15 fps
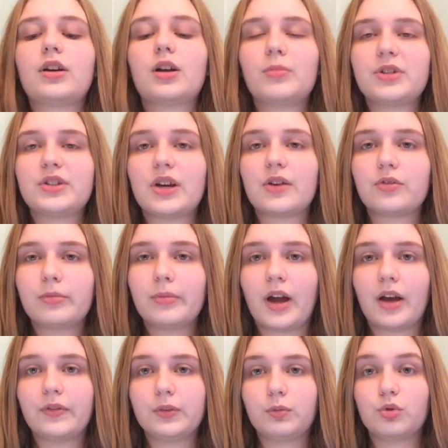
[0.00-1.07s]
coming down from
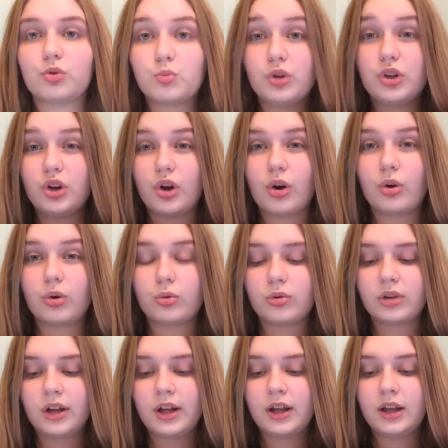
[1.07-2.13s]
heaven, which we know